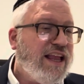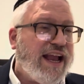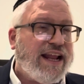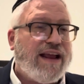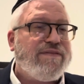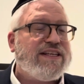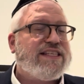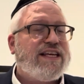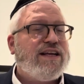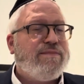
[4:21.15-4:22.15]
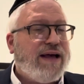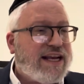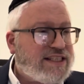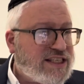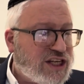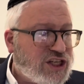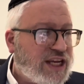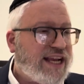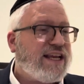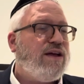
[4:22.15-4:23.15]
And every single machzis a
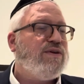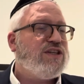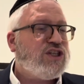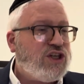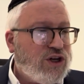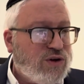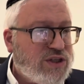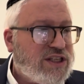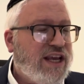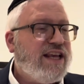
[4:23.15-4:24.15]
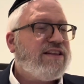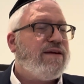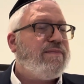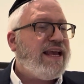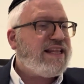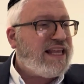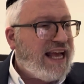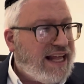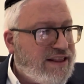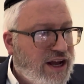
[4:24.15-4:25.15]
shekel was used to make the
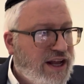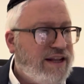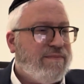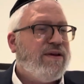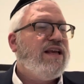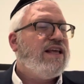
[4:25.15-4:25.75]
adonim,